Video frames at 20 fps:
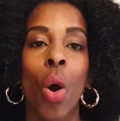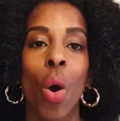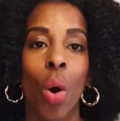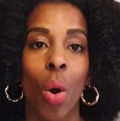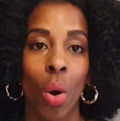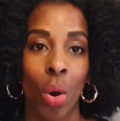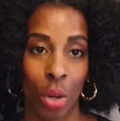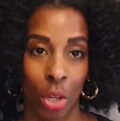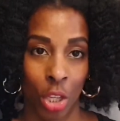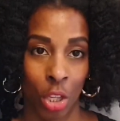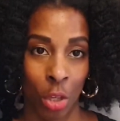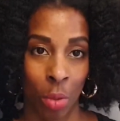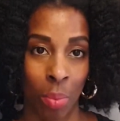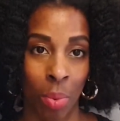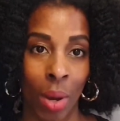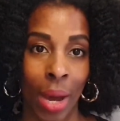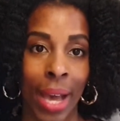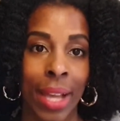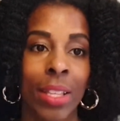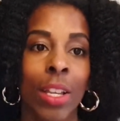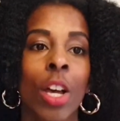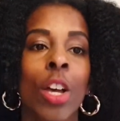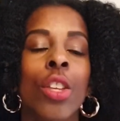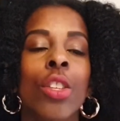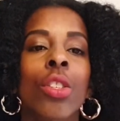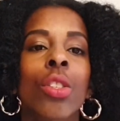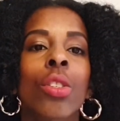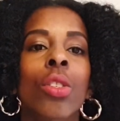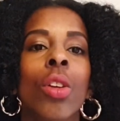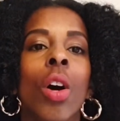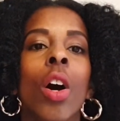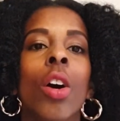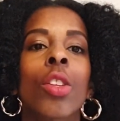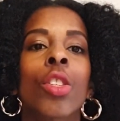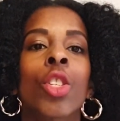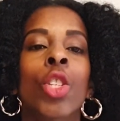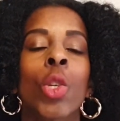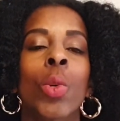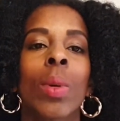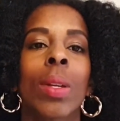occupied.
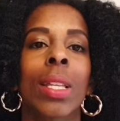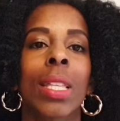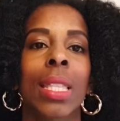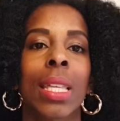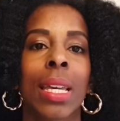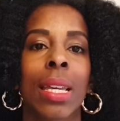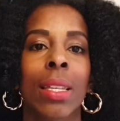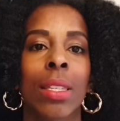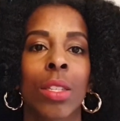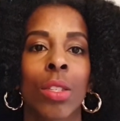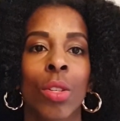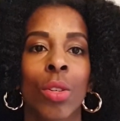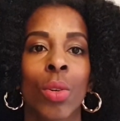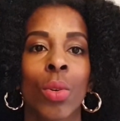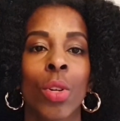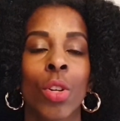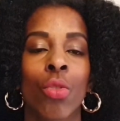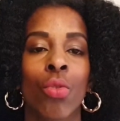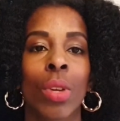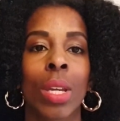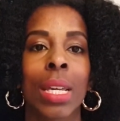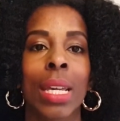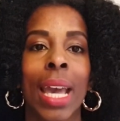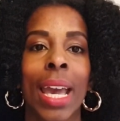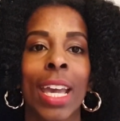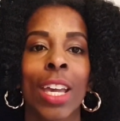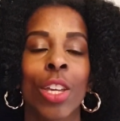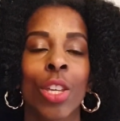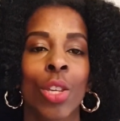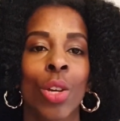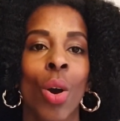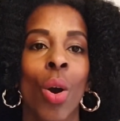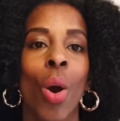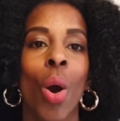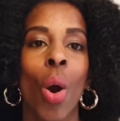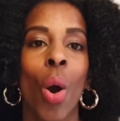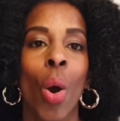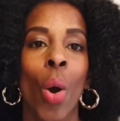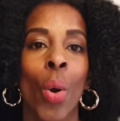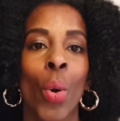Start doing things to create your
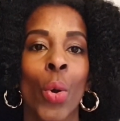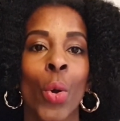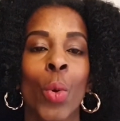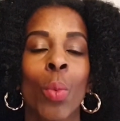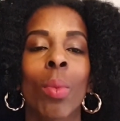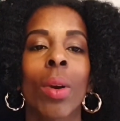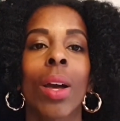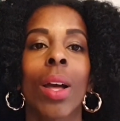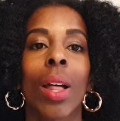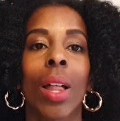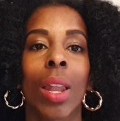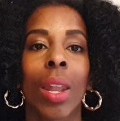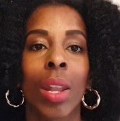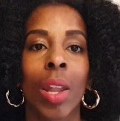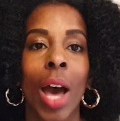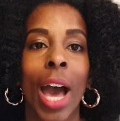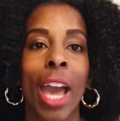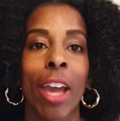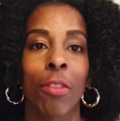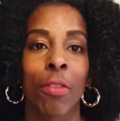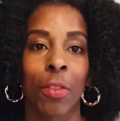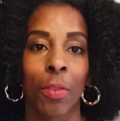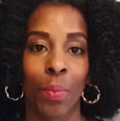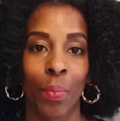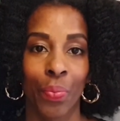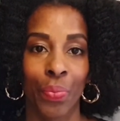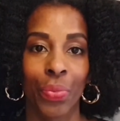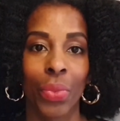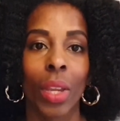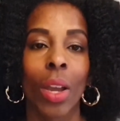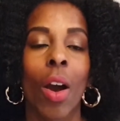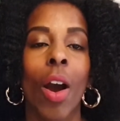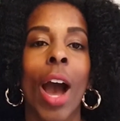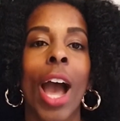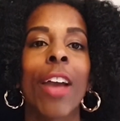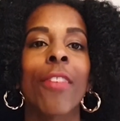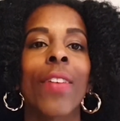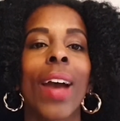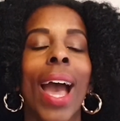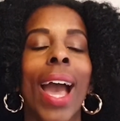own life.
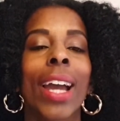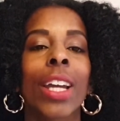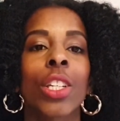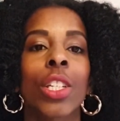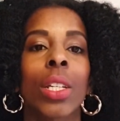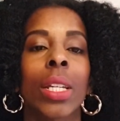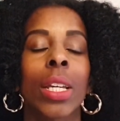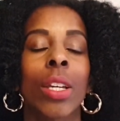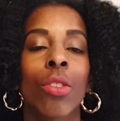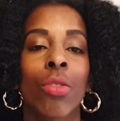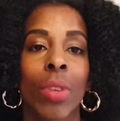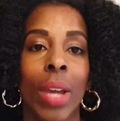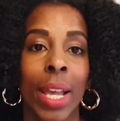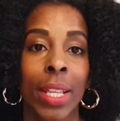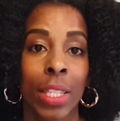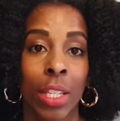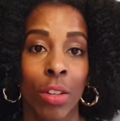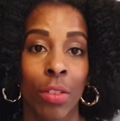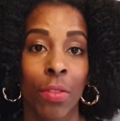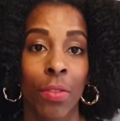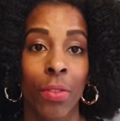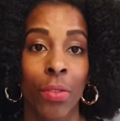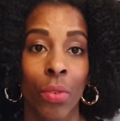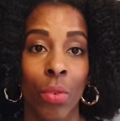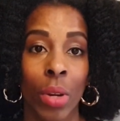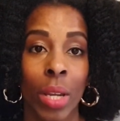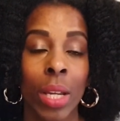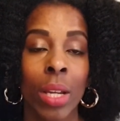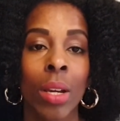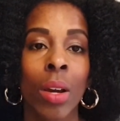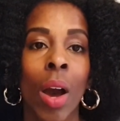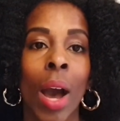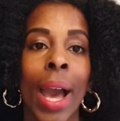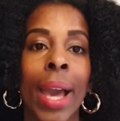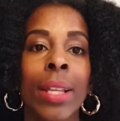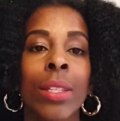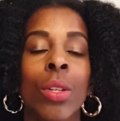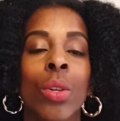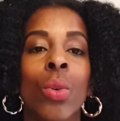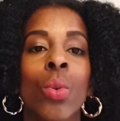I've actually created a free
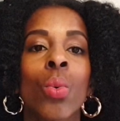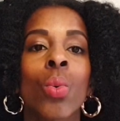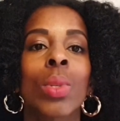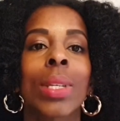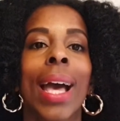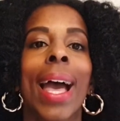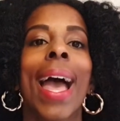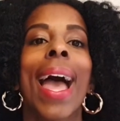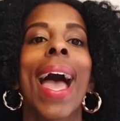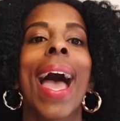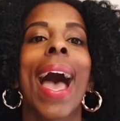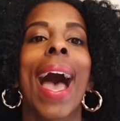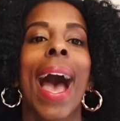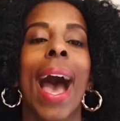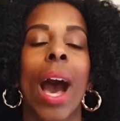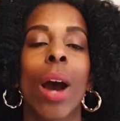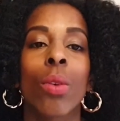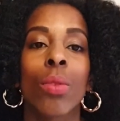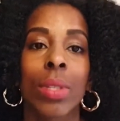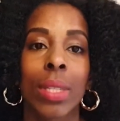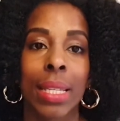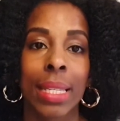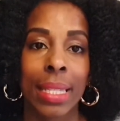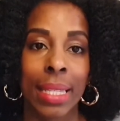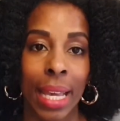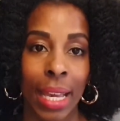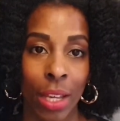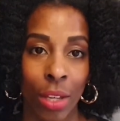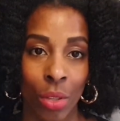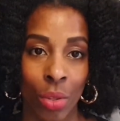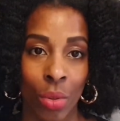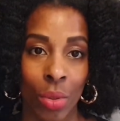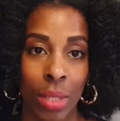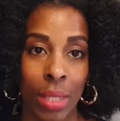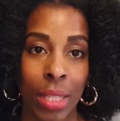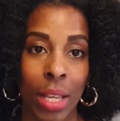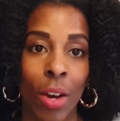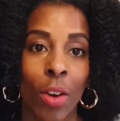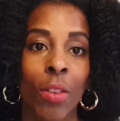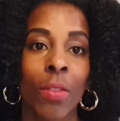guide called How to Date
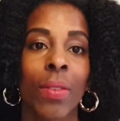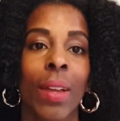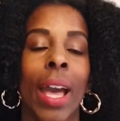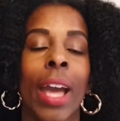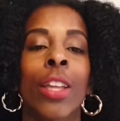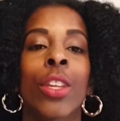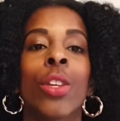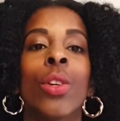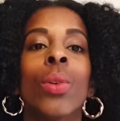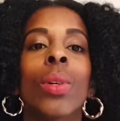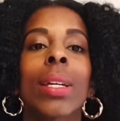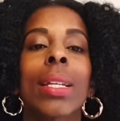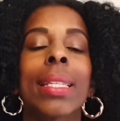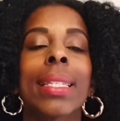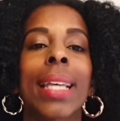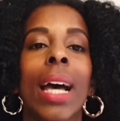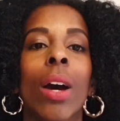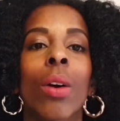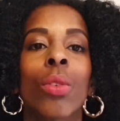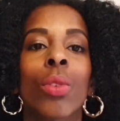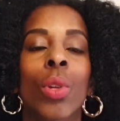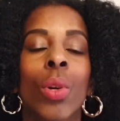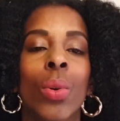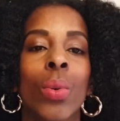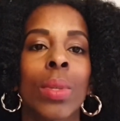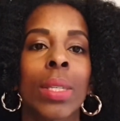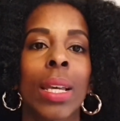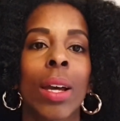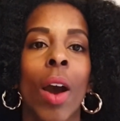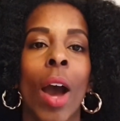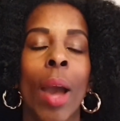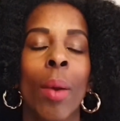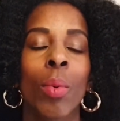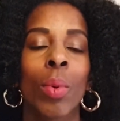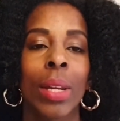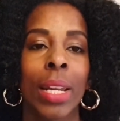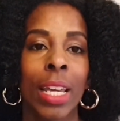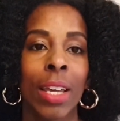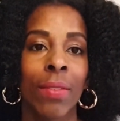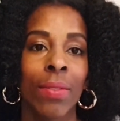Yourself, and you can download it. I
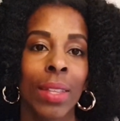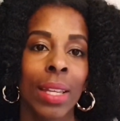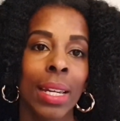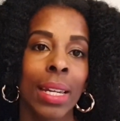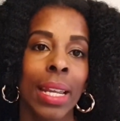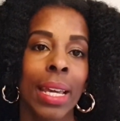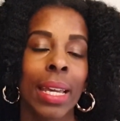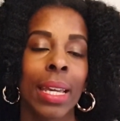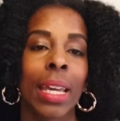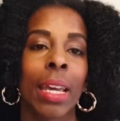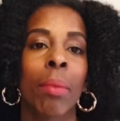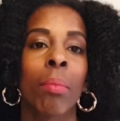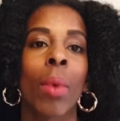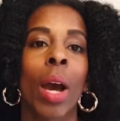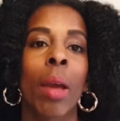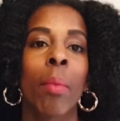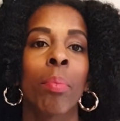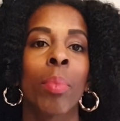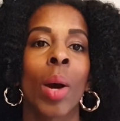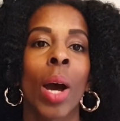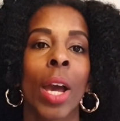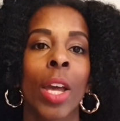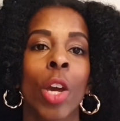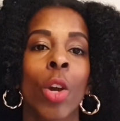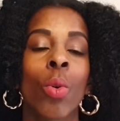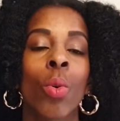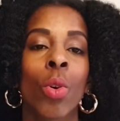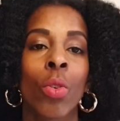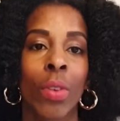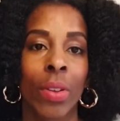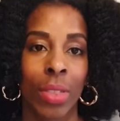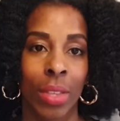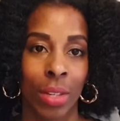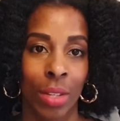will leave the link in my bio or in the